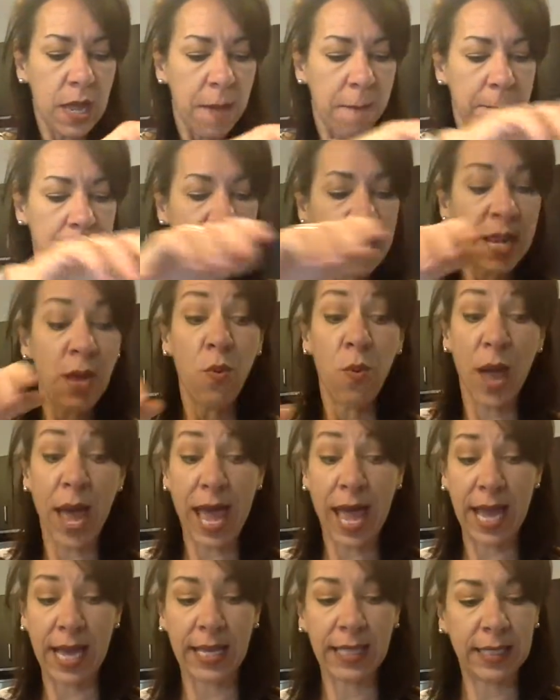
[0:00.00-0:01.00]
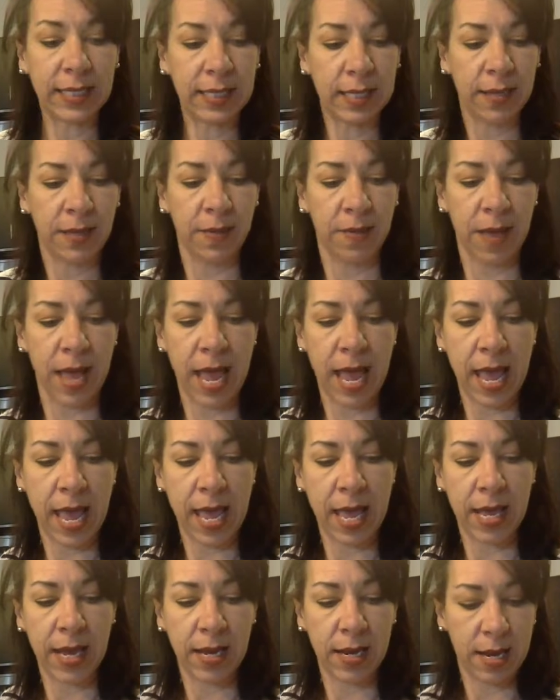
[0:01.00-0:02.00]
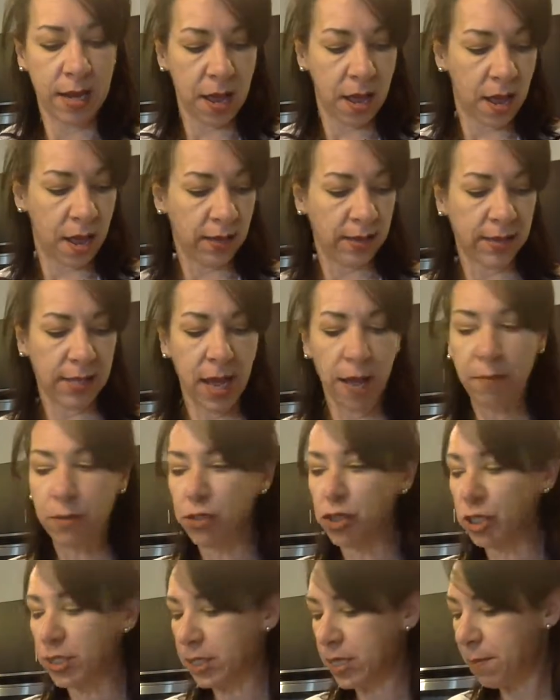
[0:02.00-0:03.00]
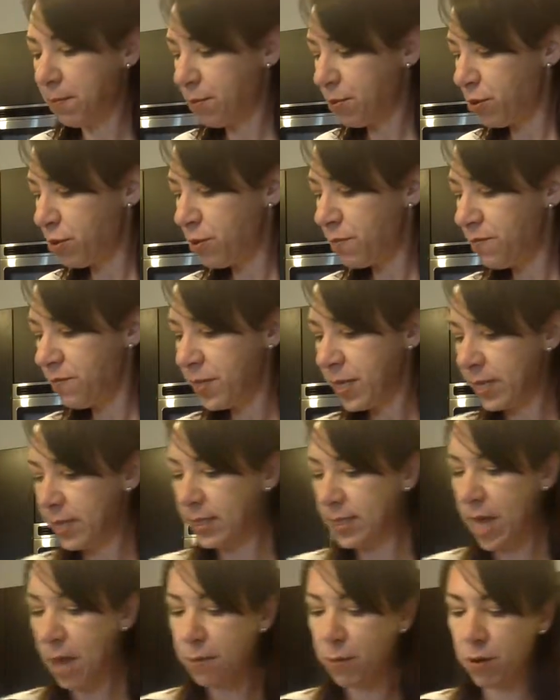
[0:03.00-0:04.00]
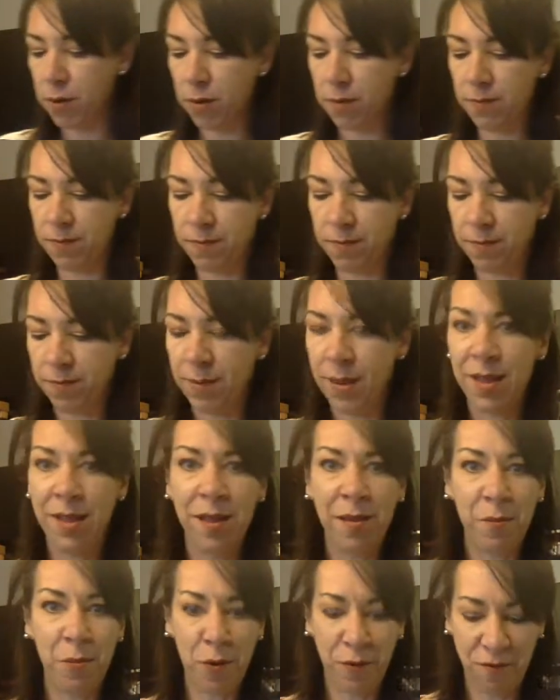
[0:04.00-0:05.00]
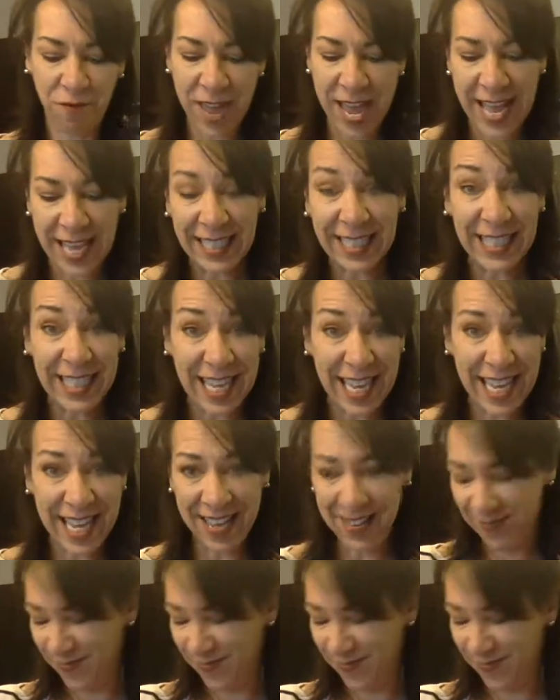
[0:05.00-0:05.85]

Many ways, and some are just simple, some are more fancy.